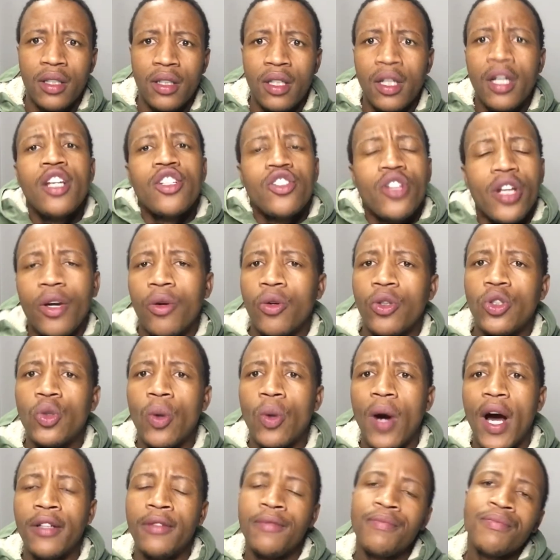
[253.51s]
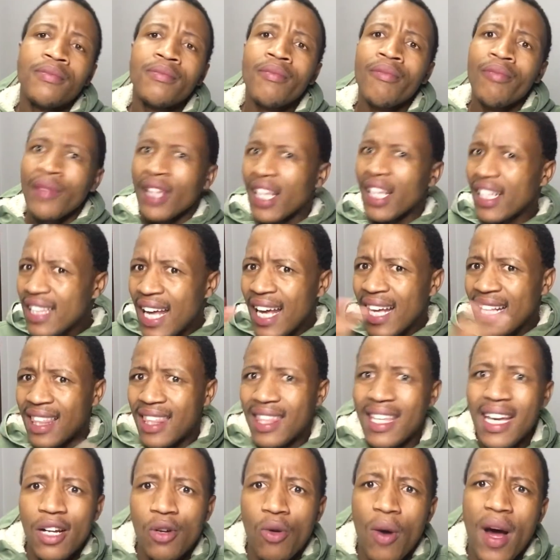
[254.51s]
It's not a good one. The
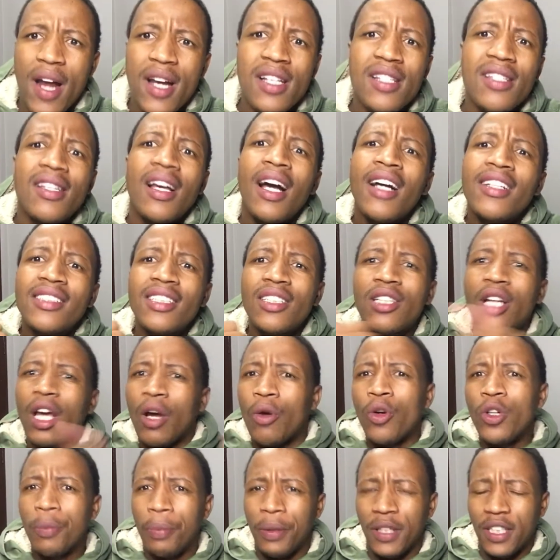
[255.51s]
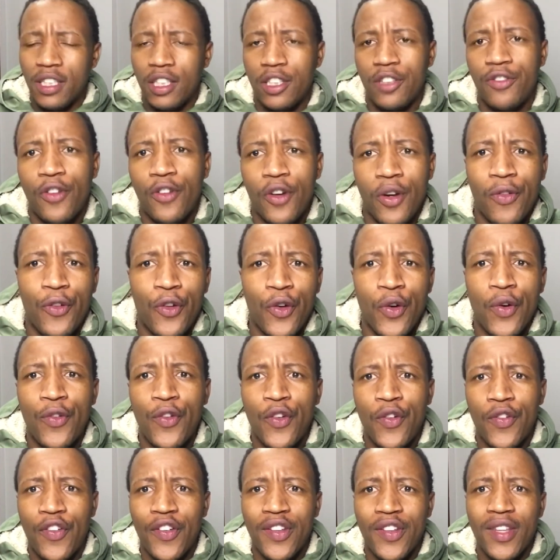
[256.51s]
third one is it a good business for
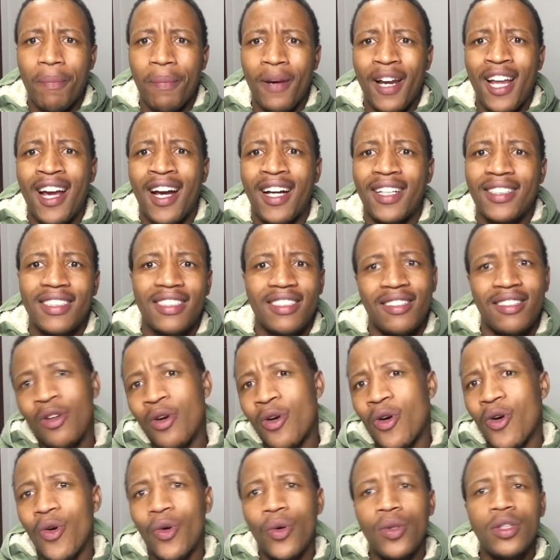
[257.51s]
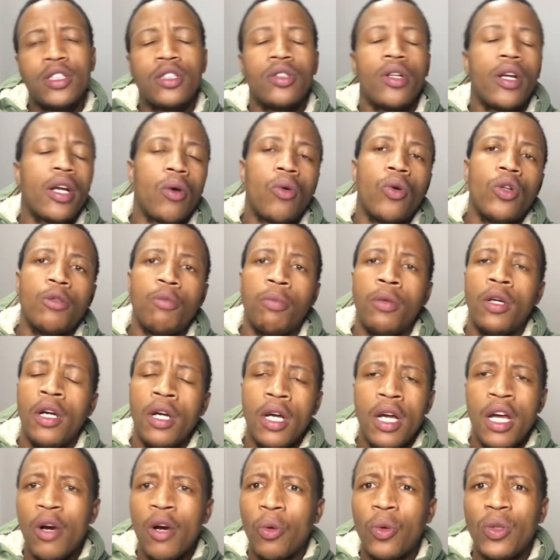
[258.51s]
the players? No, it's not a good
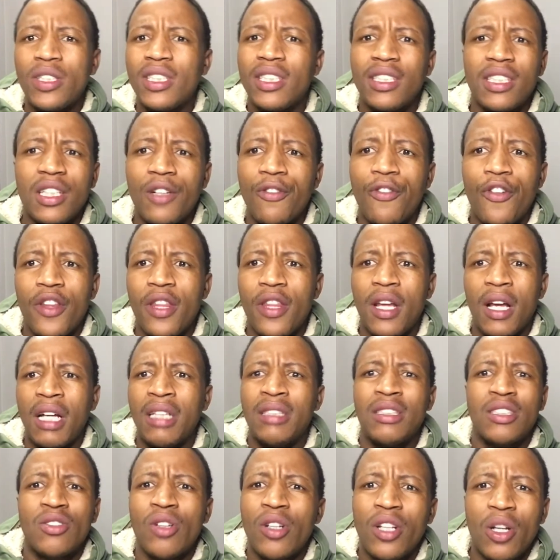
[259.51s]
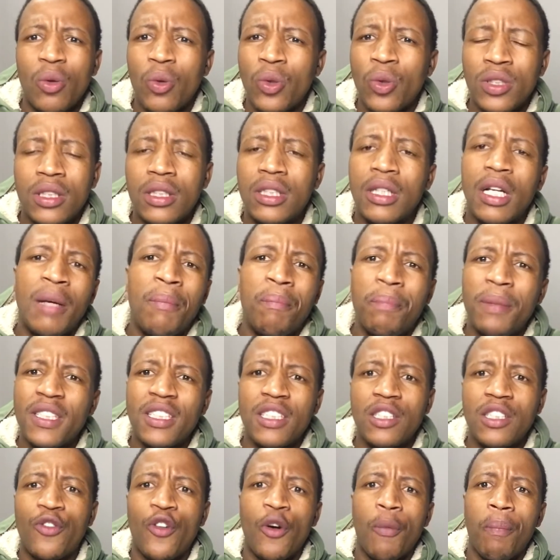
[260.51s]
season it's not a good business
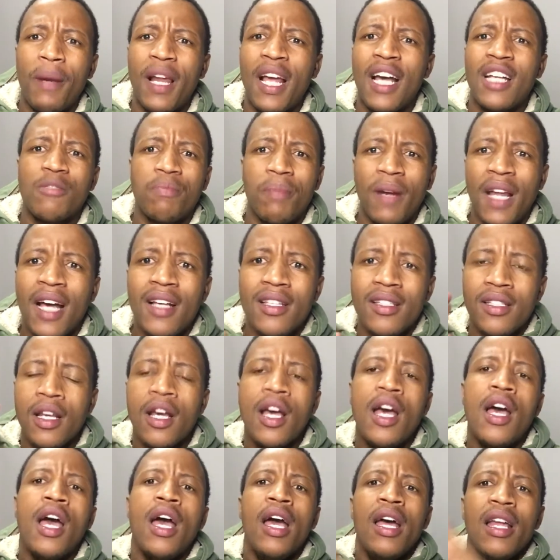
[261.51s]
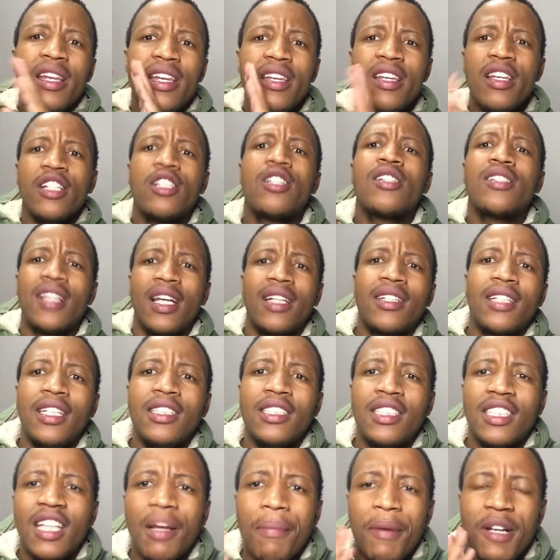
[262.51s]
for players. Players need
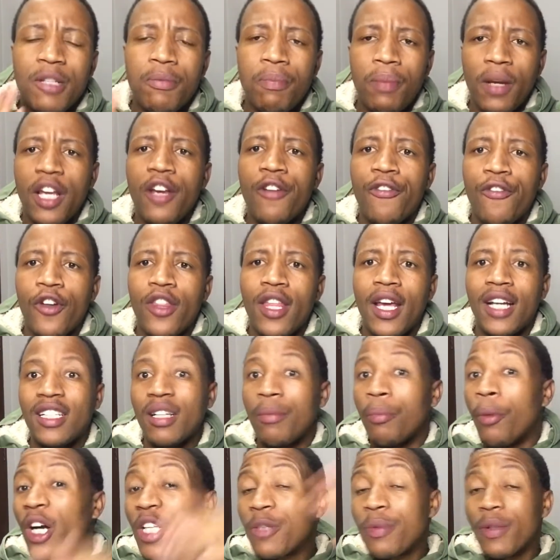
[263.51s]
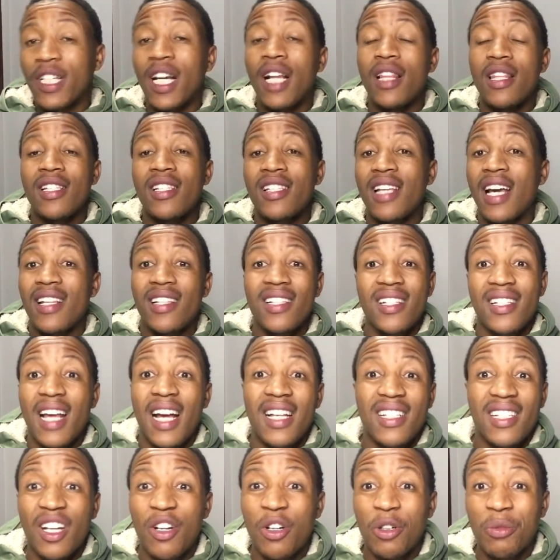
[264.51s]
certainty. They must play for their team. More especially this guy. These guys
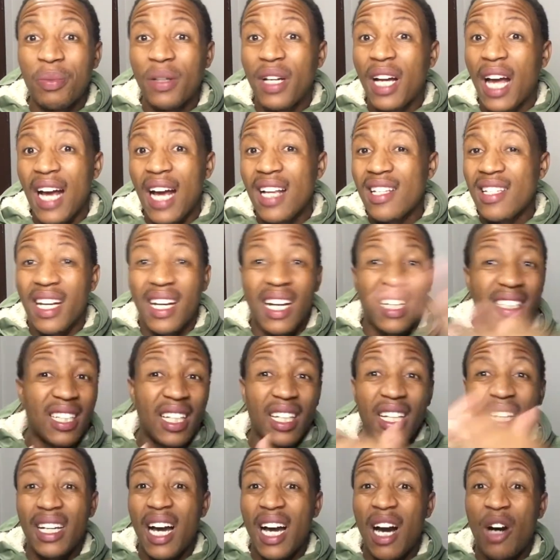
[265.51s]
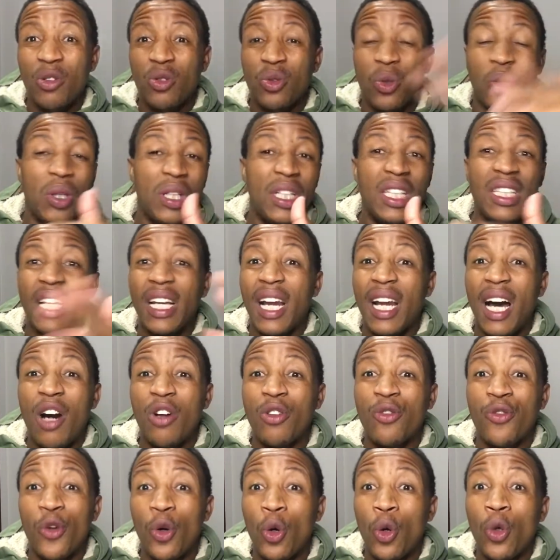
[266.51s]
cannot be guys that are taken out in and out
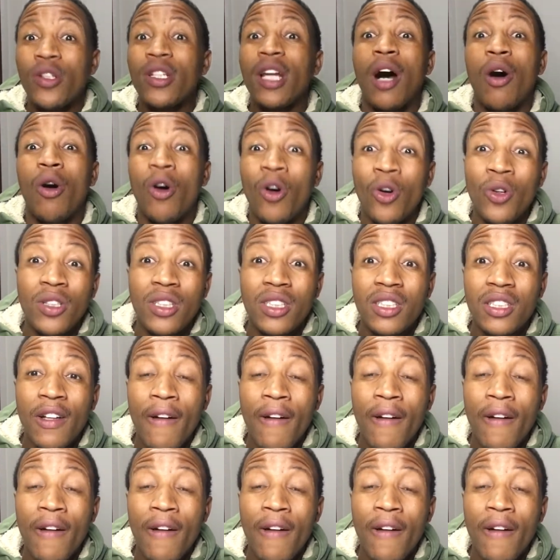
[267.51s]
for loan. They're old.